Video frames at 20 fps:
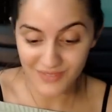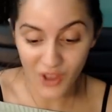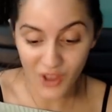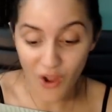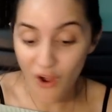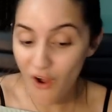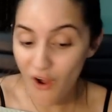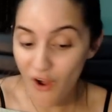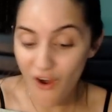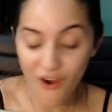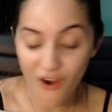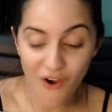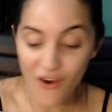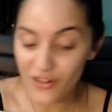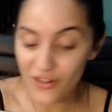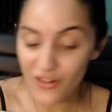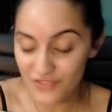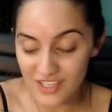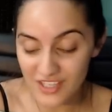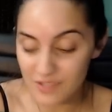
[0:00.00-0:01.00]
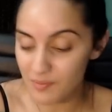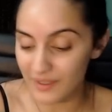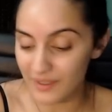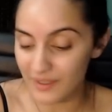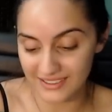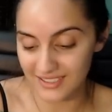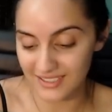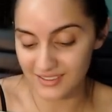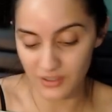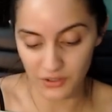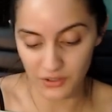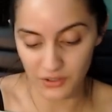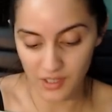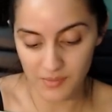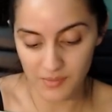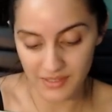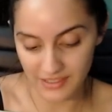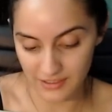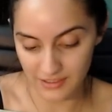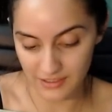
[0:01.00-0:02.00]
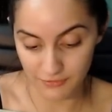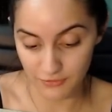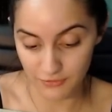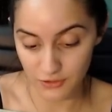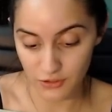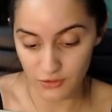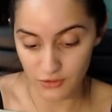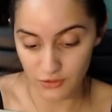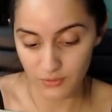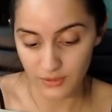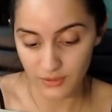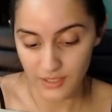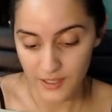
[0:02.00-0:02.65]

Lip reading: all of these blessings that are coming in for you.